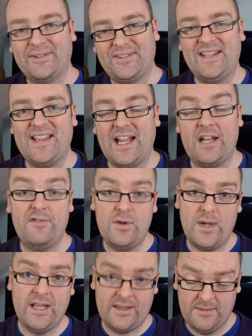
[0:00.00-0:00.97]
see that if you
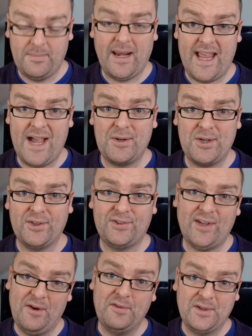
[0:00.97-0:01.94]
get the play out
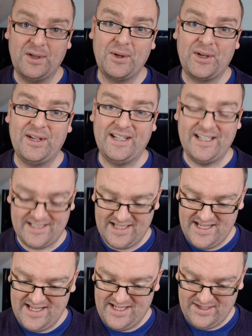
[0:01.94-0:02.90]
yourself and look at it,
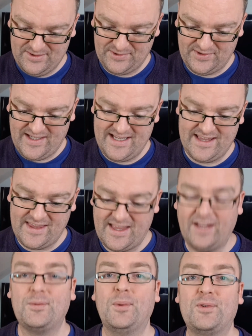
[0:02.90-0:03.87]
you'll see that
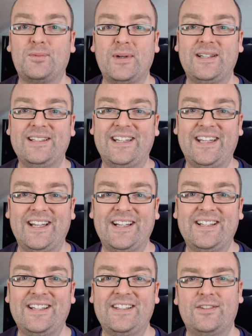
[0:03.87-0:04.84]
that's what's written here.
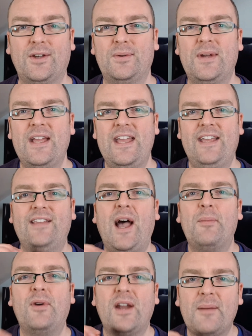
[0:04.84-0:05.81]
So he's
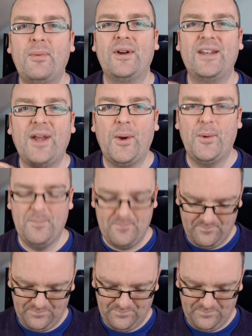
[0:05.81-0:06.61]
hammering a point home.